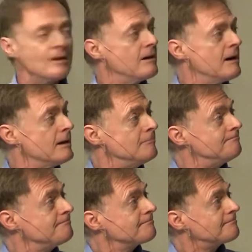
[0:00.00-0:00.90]

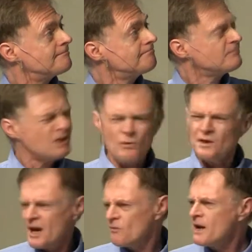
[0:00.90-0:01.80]
Well,
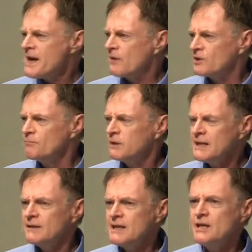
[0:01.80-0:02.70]
not run out
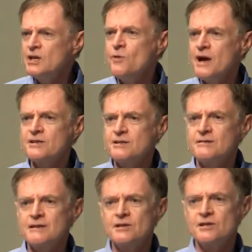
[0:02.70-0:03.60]
completely. The U.S.
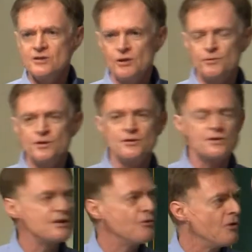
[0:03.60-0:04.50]
is still
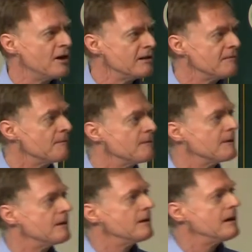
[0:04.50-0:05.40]
producing oil
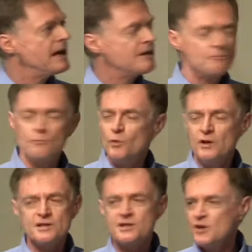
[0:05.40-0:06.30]
and
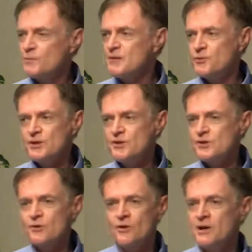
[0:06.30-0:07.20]
will still be
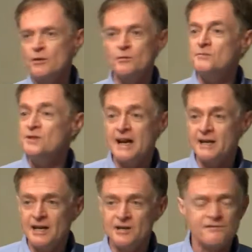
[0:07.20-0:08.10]
producing oil
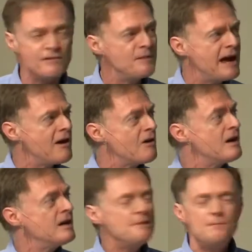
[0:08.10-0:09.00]
decades from now,
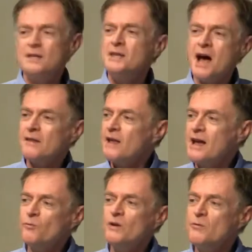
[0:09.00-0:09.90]
but not
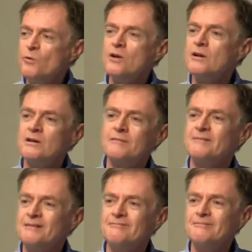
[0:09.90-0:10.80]
like we were
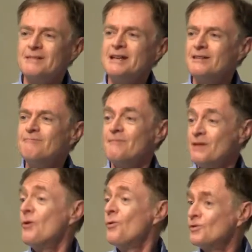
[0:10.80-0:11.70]
in
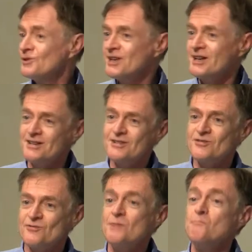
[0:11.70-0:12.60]
the old
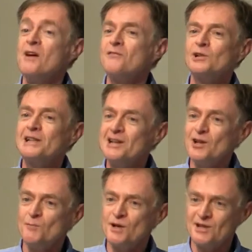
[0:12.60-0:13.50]
days, the Beverly
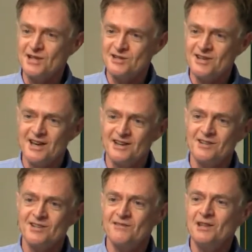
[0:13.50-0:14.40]
Hillbillies
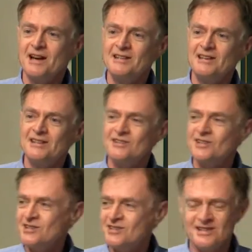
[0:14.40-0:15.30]
days of the
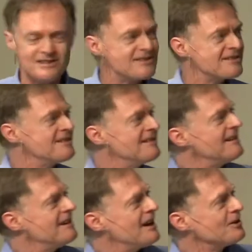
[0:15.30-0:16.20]
1960s
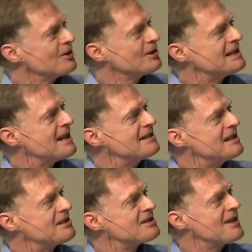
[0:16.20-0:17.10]
and early
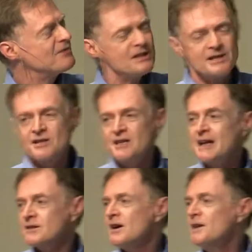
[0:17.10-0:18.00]
1970s. At
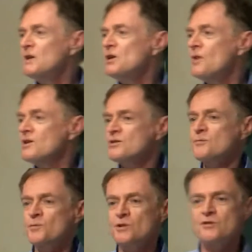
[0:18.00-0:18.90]
that time, the U.S. was
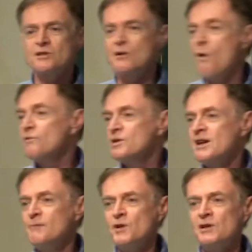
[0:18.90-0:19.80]
producing over
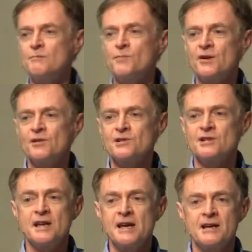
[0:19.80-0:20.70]
10 million barrels
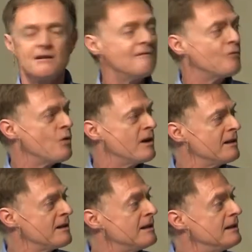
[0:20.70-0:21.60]
a day of
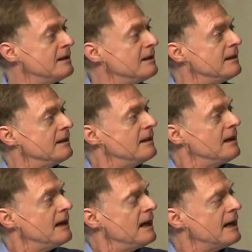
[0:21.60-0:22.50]
oil.
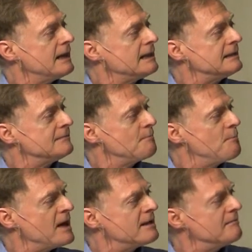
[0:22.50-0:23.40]

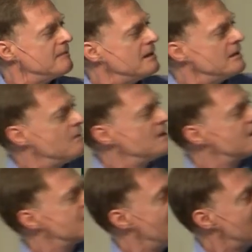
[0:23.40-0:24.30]
But
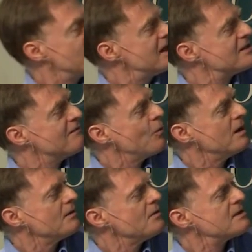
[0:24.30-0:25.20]
discoveries of
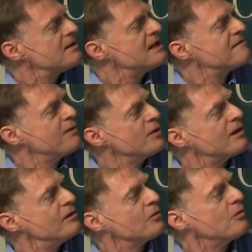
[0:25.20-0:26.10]
oil, these vertical